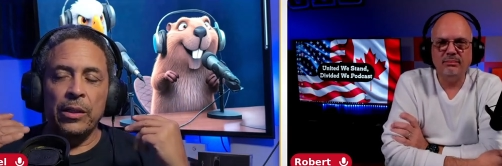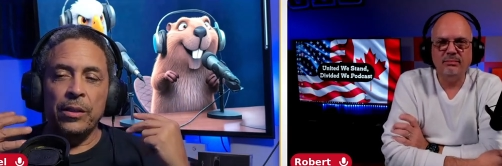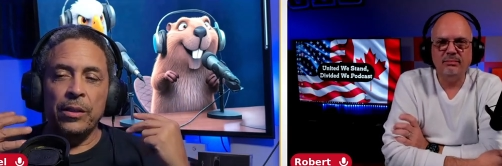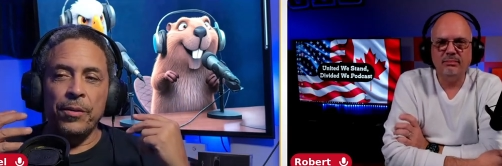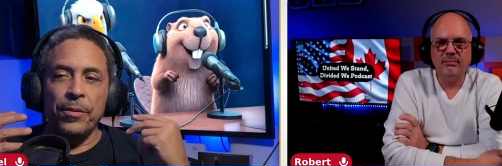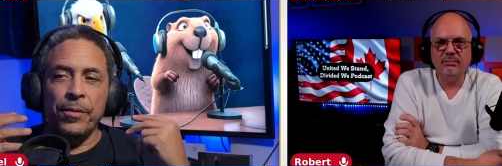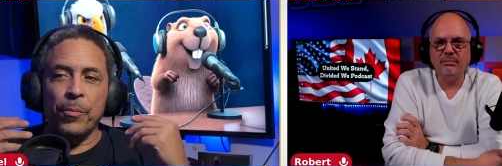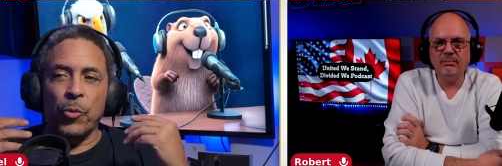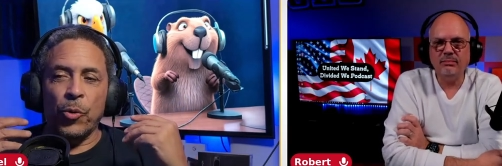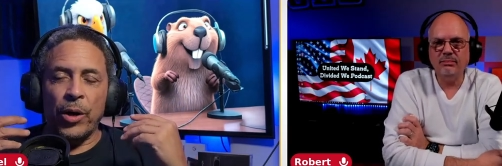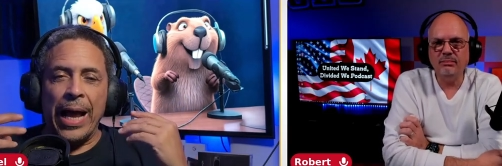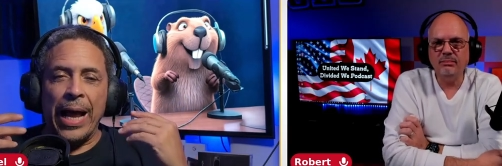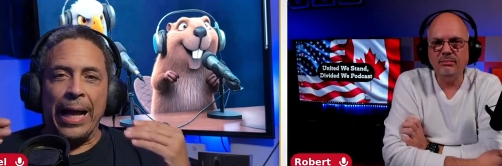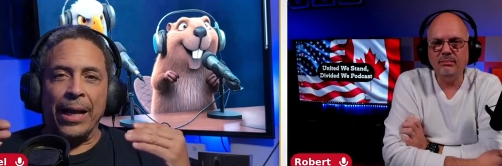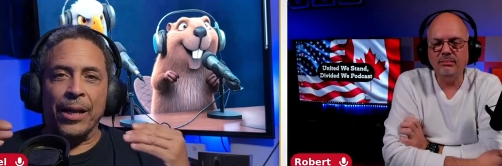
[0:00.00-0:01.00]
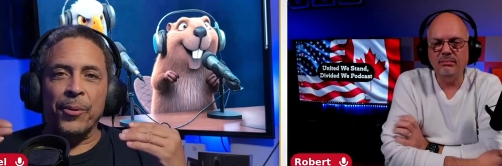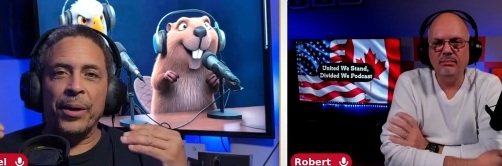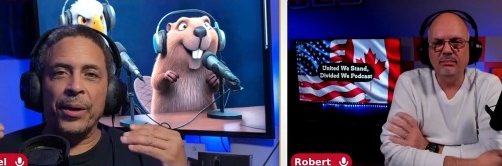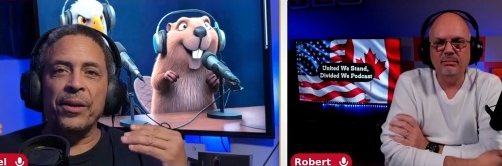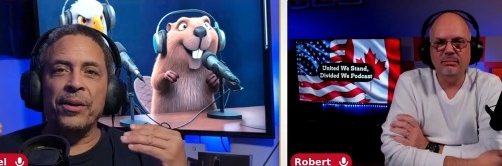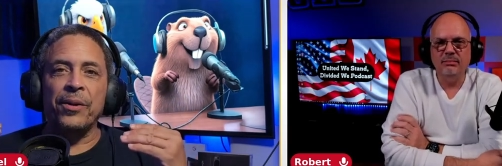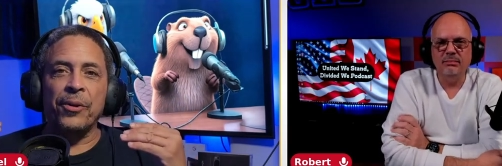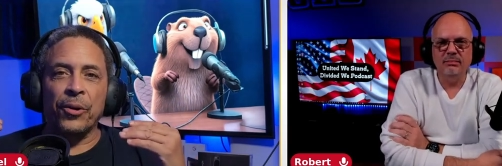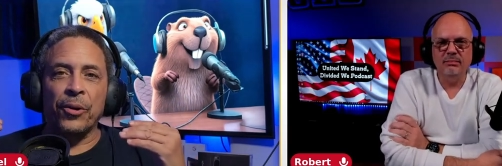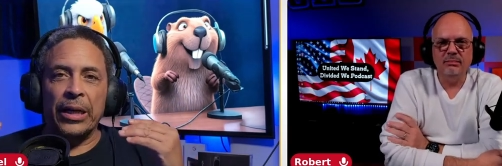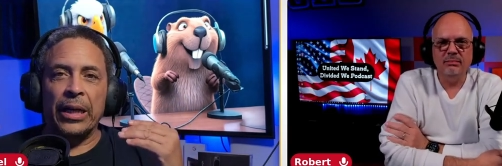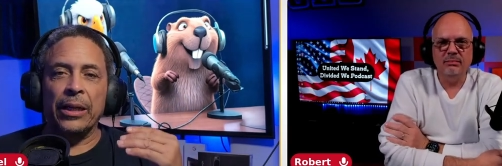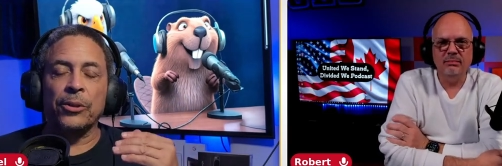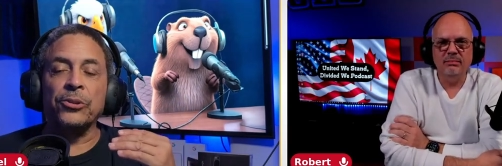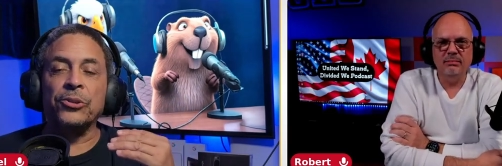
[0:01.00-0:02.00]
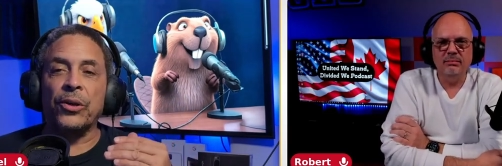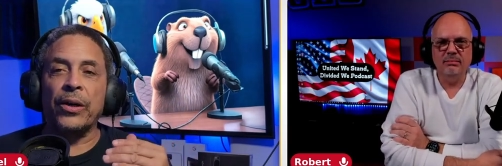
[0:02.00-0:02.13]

Speaker 1: the more accurate your colors are